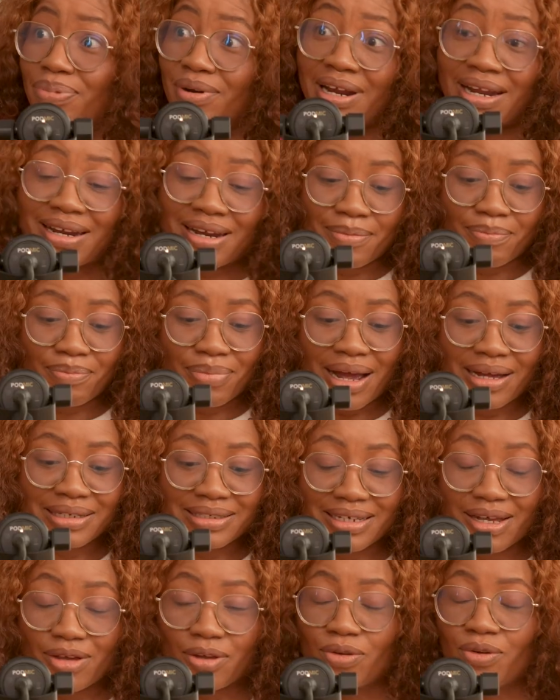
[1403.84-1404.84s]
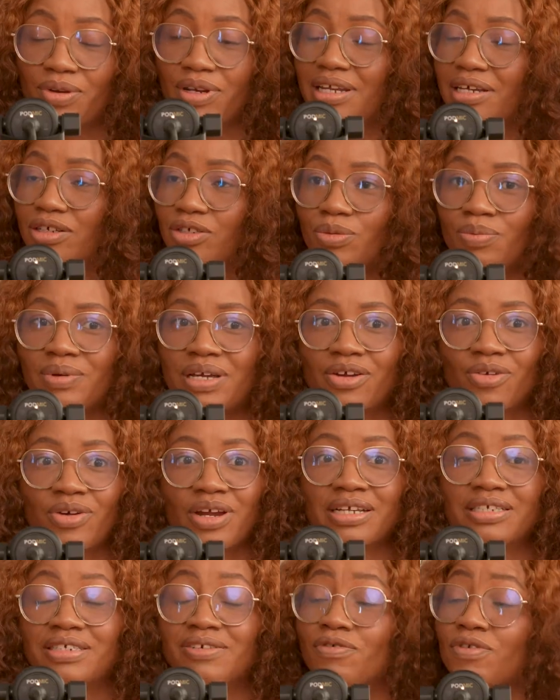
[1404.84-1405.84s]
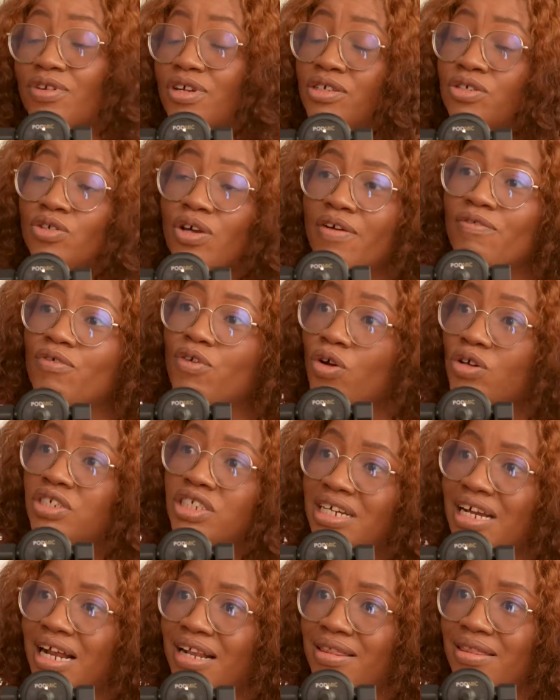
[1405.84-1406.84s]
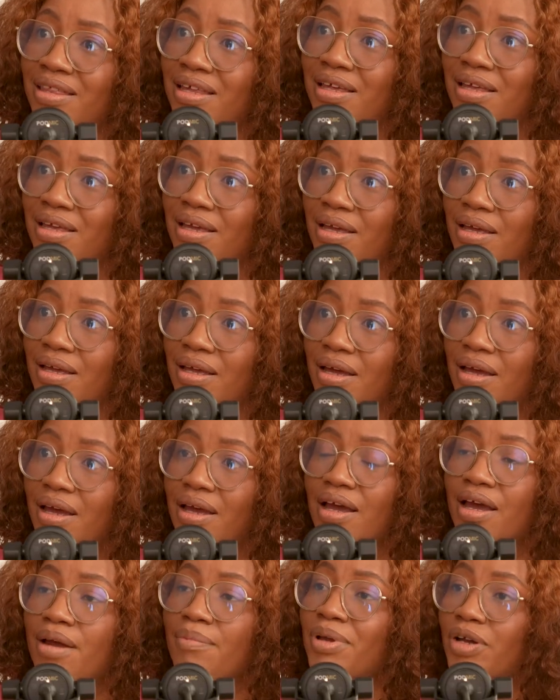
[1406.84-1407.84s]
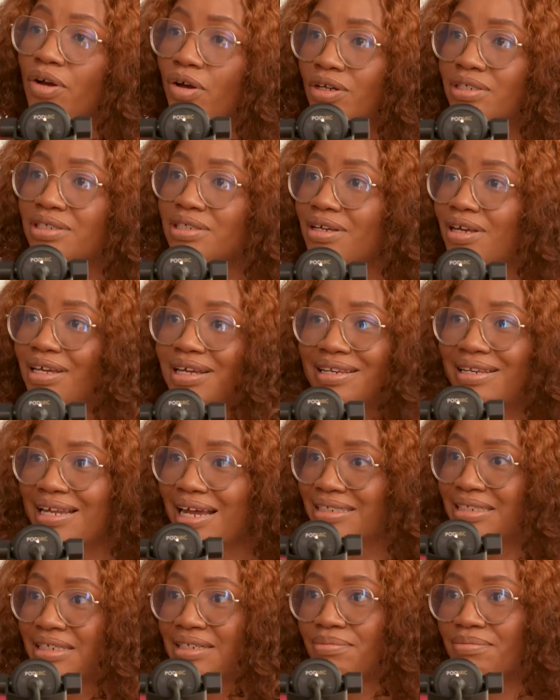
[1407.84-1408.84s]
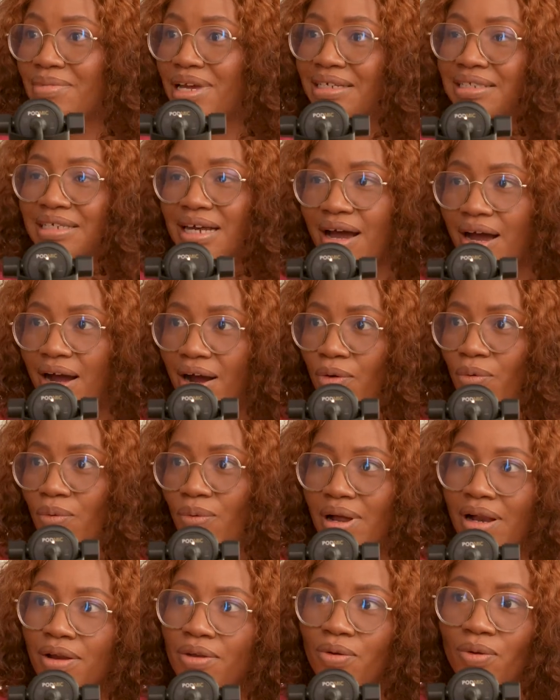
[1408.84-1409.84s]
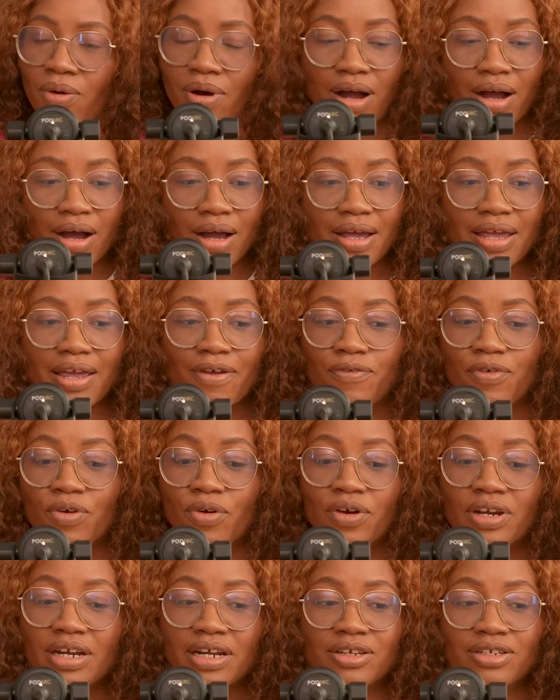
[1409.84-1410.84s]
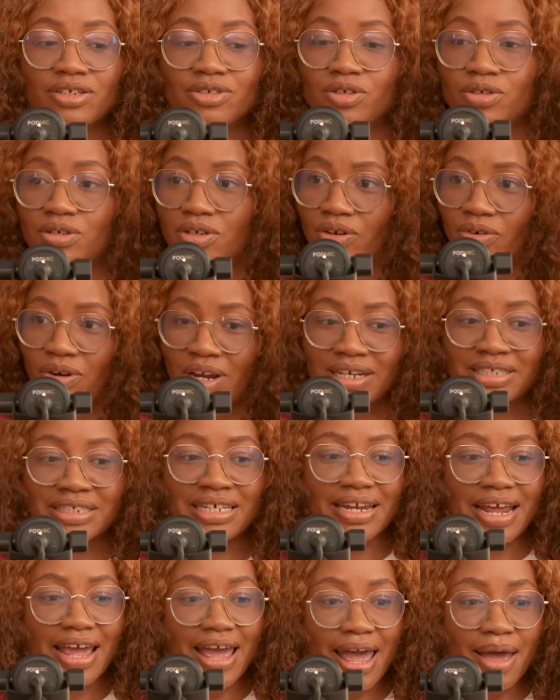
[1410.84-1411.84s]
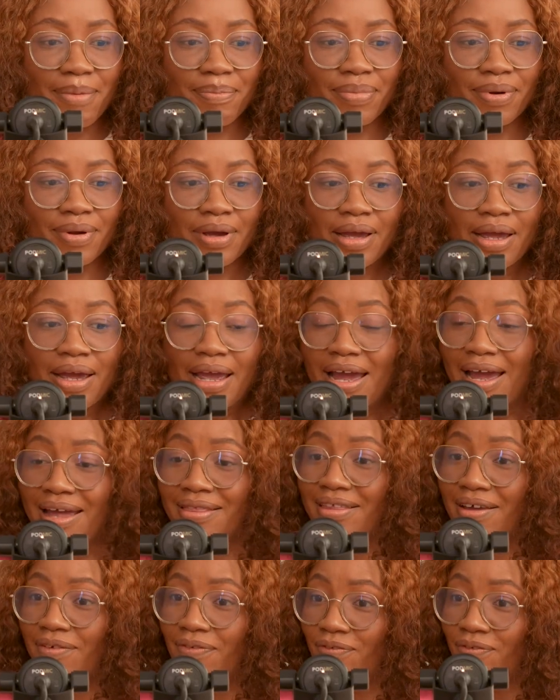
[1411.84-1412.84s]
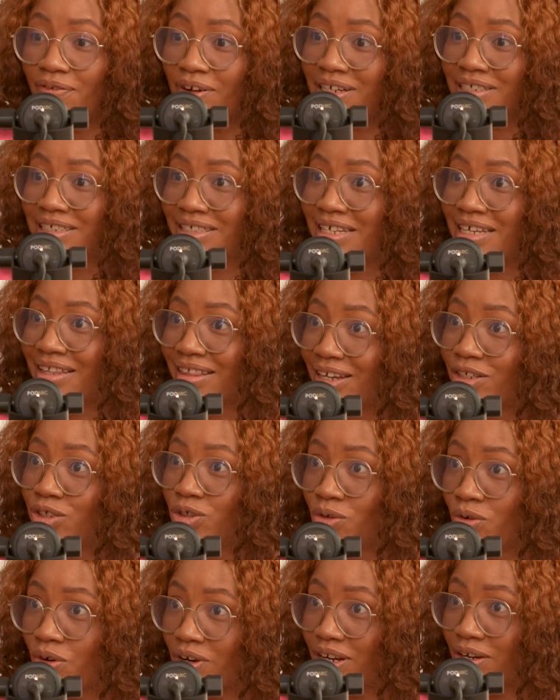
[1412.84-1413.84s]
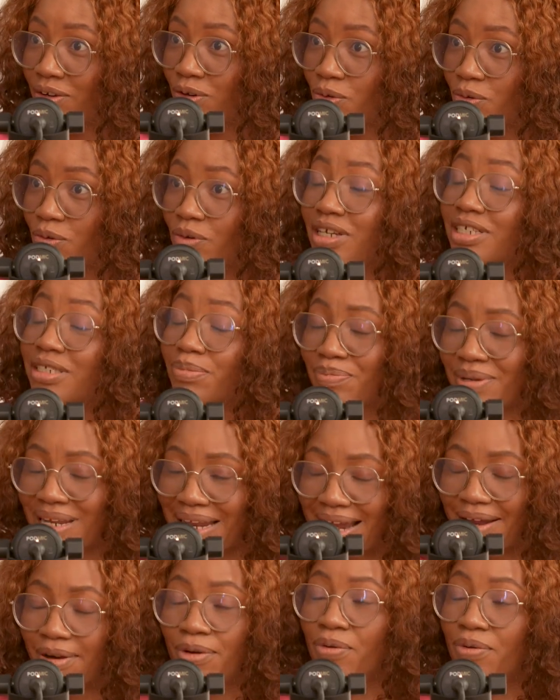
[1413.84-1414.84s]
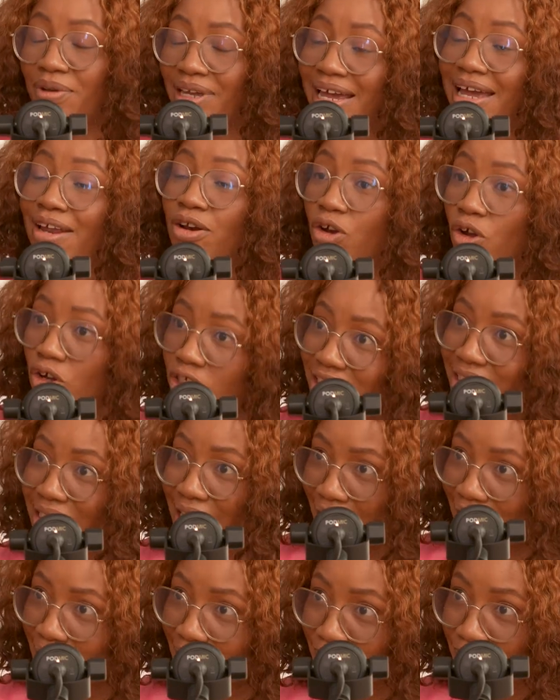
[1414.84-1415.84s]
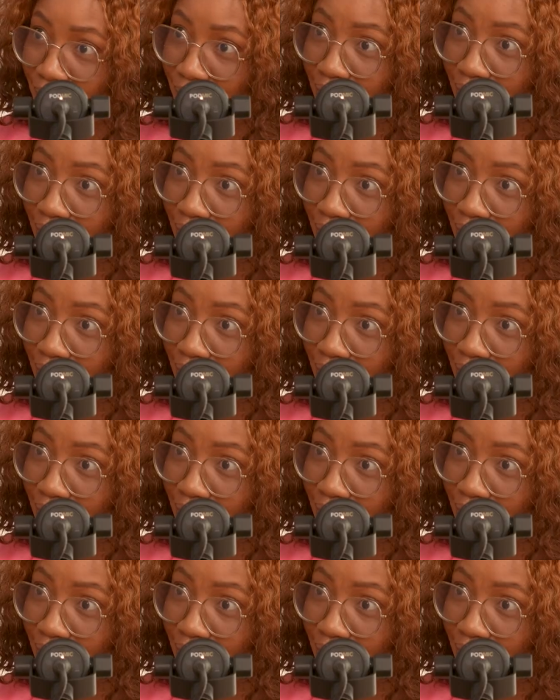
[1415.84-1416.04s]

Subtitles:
bread and butter. You need to be creative. You need to have logical thinking, because it doesn't matter how well you are. If you're gonna create an app and the first thing that you're gonna do is be like Lungi and launch the app,